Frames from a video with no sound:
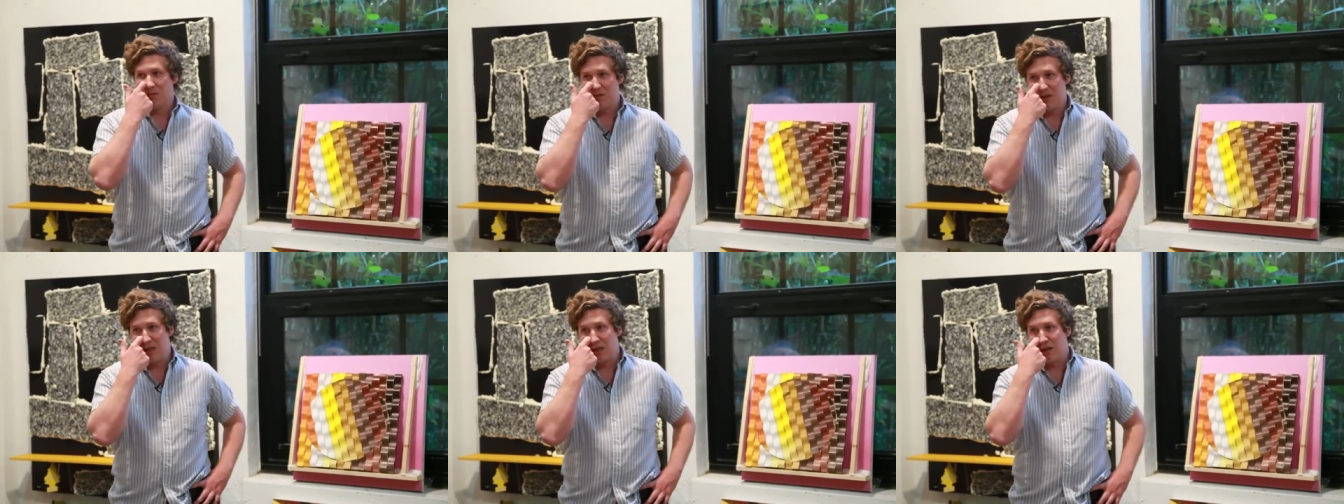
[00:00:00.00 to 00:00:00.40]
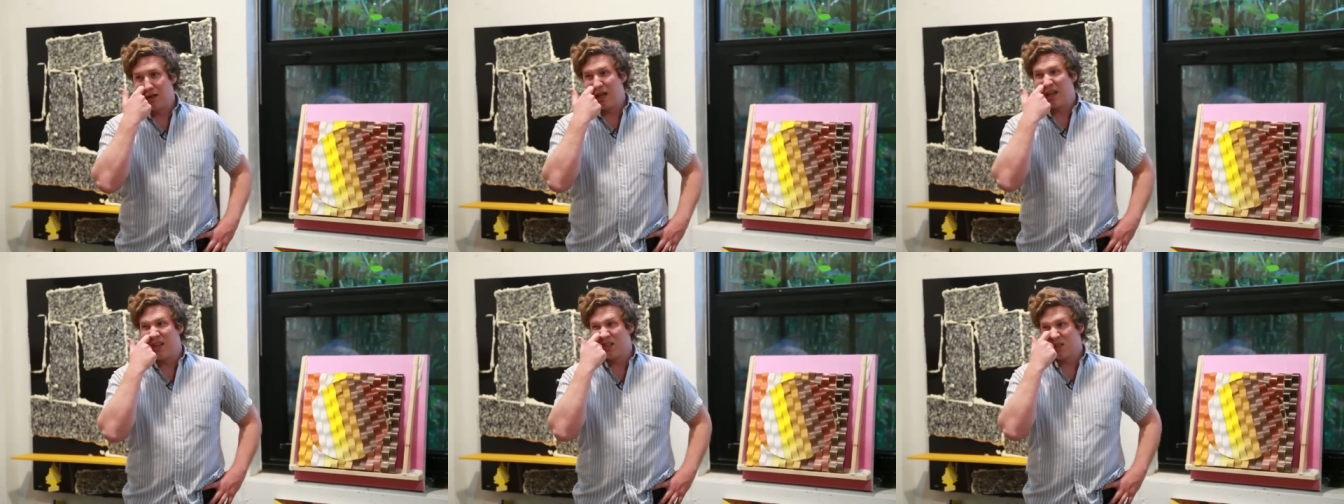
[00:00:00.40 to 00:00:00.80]
the
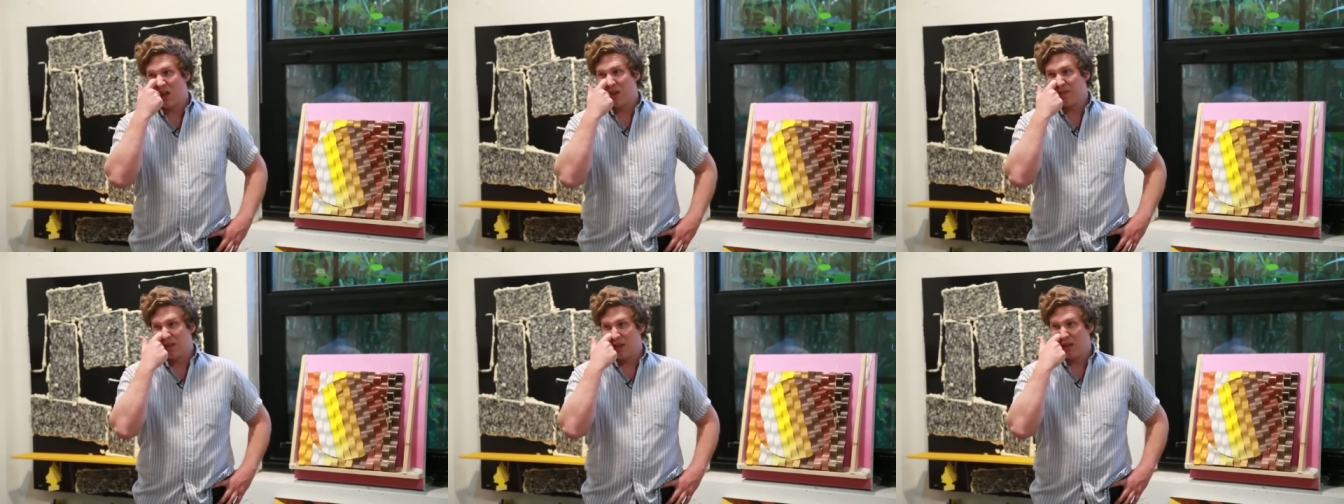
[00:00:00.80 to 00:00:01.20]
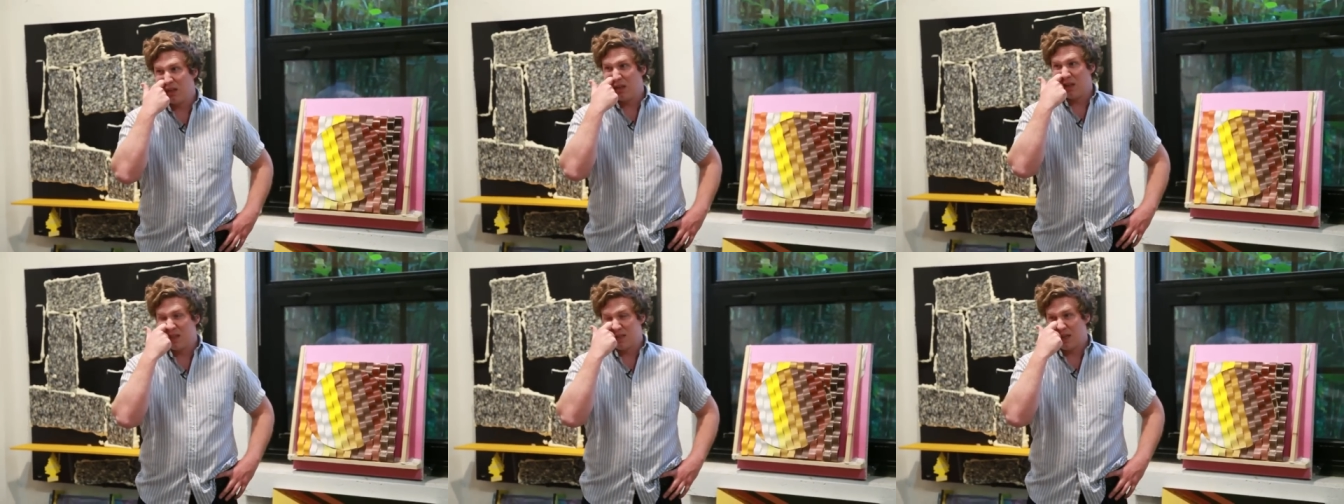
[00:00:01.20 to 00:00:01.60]
internet as often
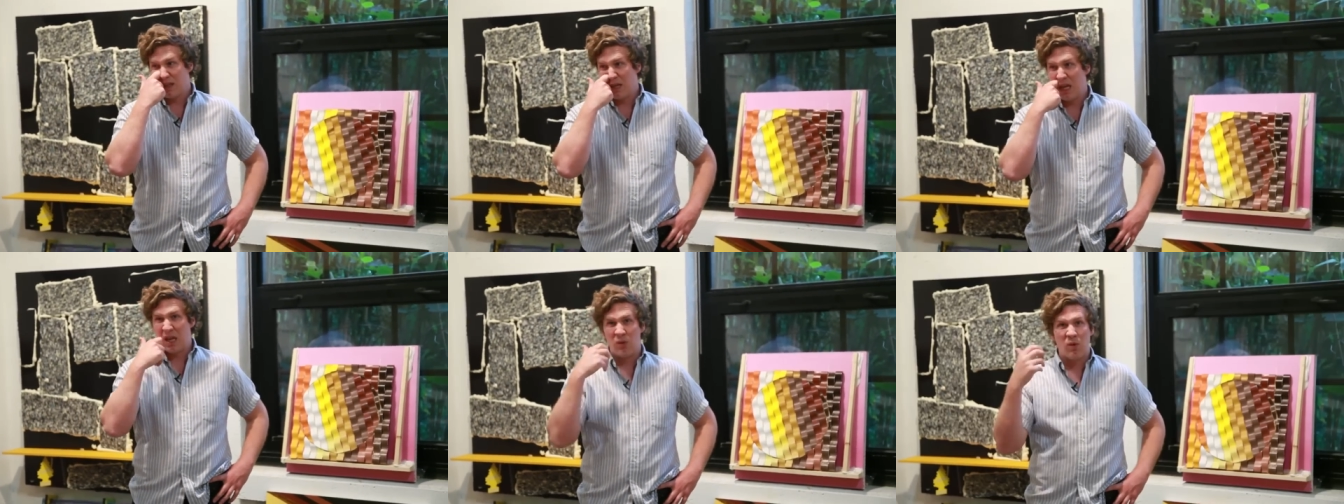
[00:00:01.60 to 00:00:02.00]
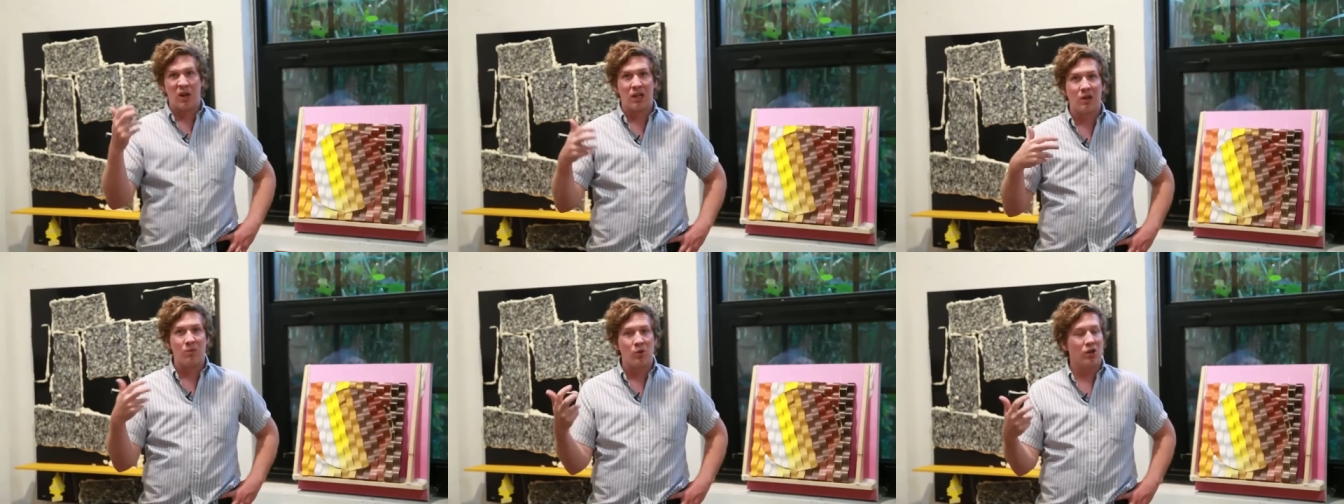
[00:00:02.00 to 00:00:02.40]
as I can while
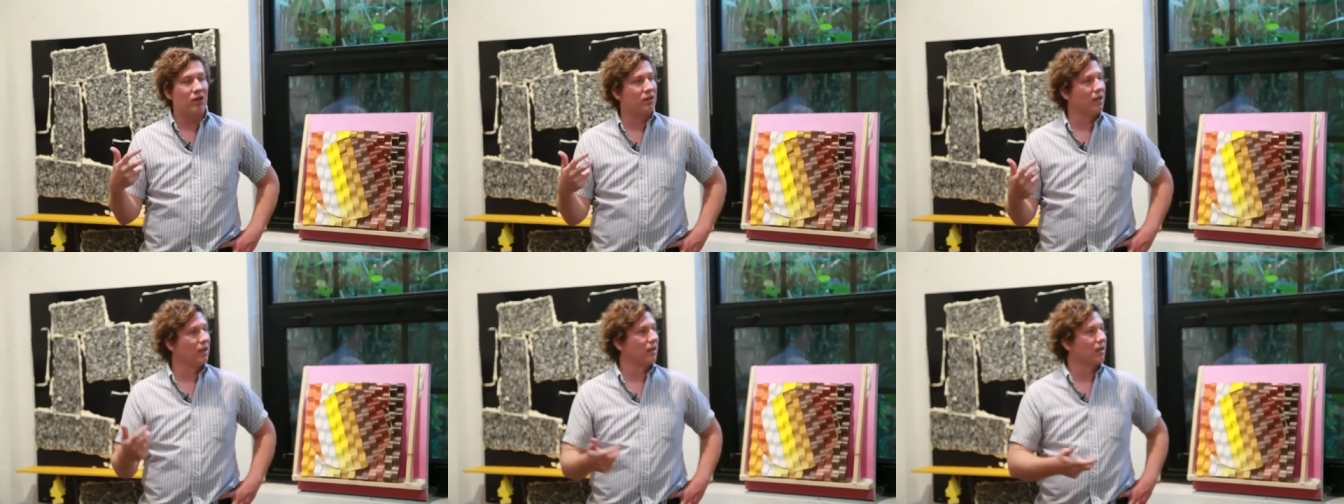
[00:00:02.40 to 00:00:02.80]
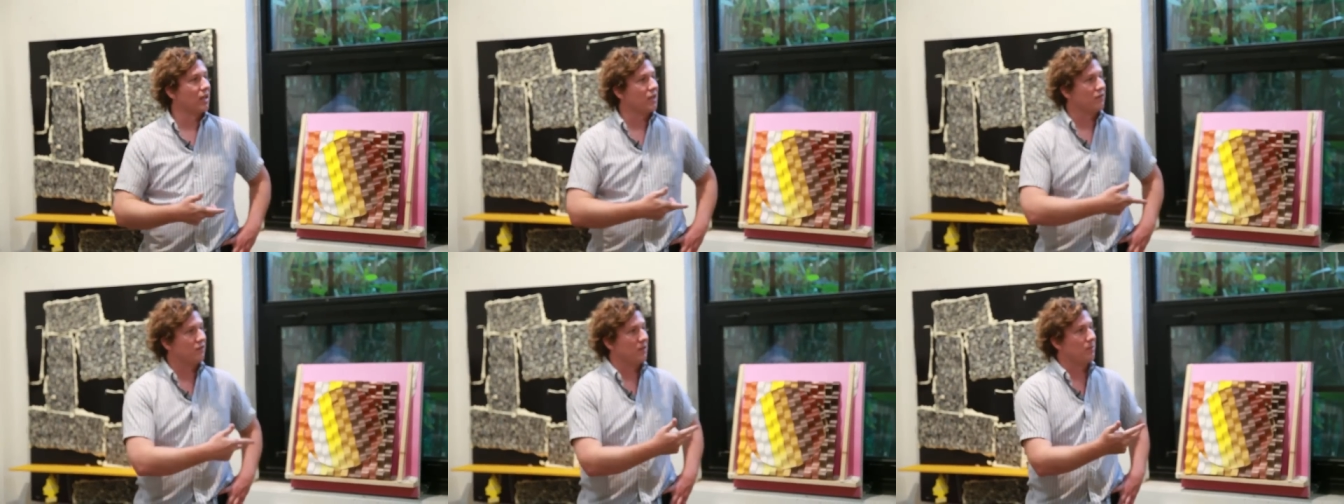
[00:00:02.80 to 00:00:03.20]
I'm working, and
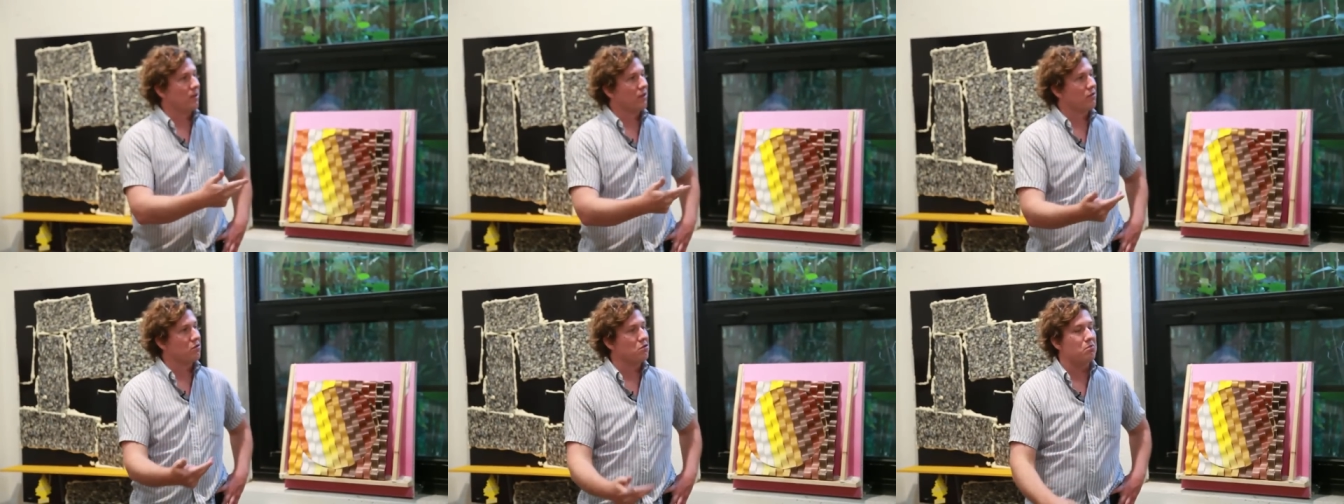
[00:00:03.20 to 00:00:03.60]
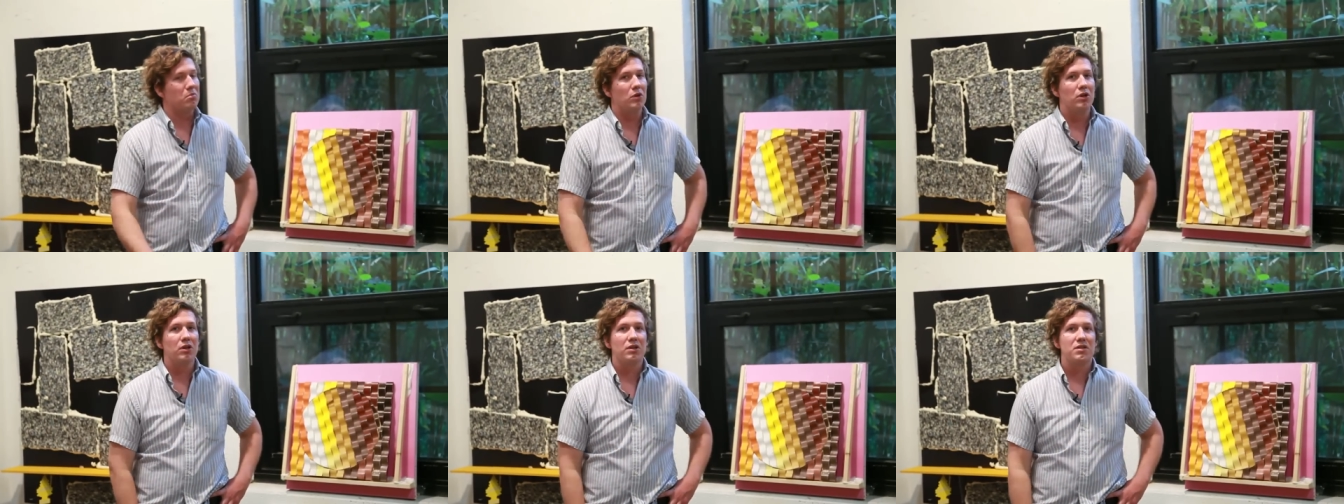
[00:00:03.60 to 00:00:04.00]
like flipping through
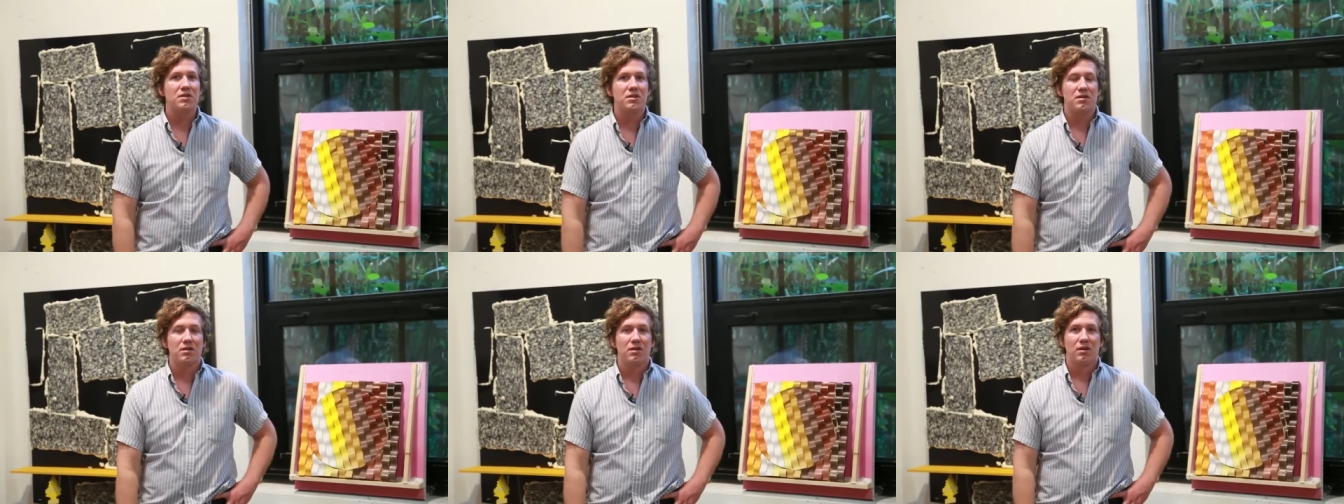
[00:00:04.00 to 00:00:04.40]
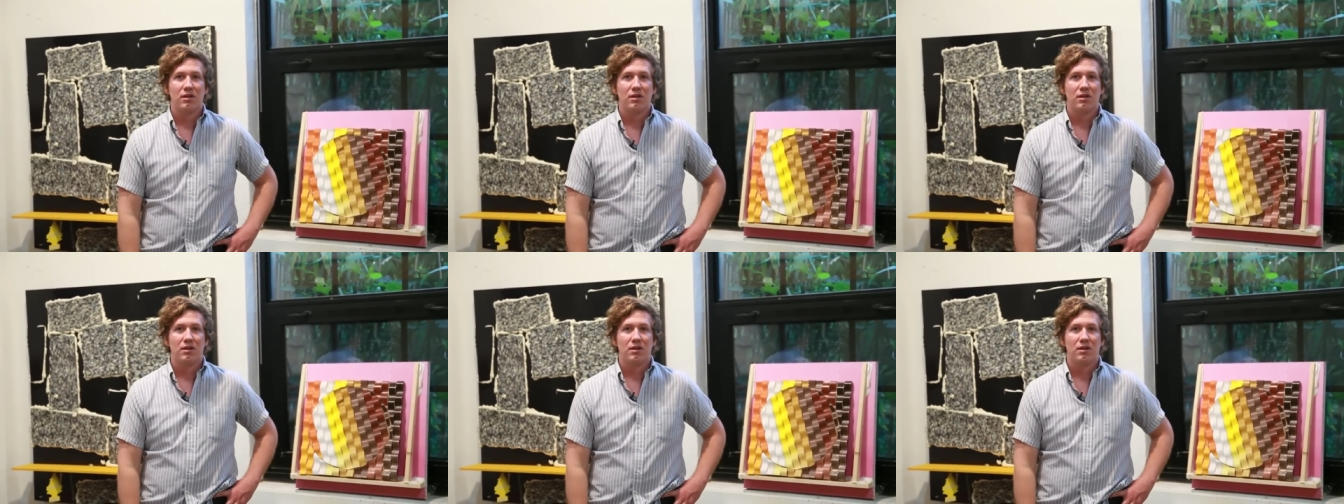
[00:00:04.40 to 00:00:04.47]
books.